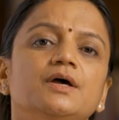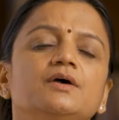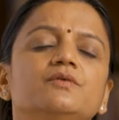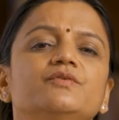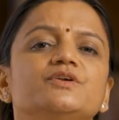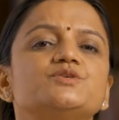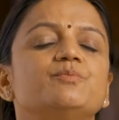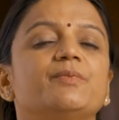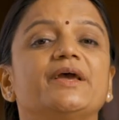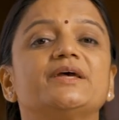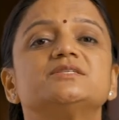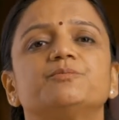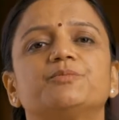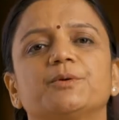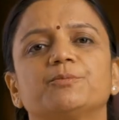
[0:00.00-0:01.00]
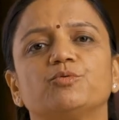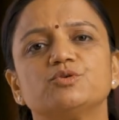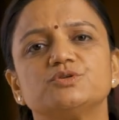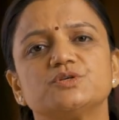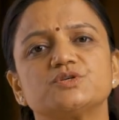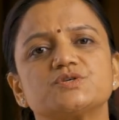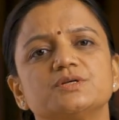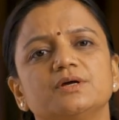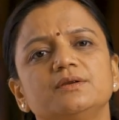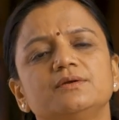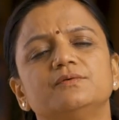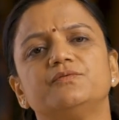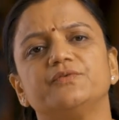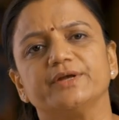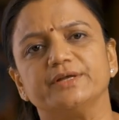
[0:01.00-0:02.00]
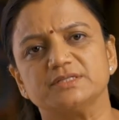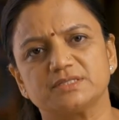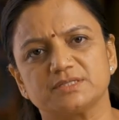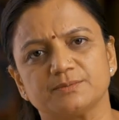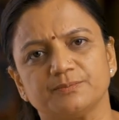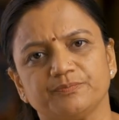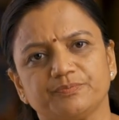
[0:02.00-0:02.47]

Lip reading: which makes a prepositional phrase.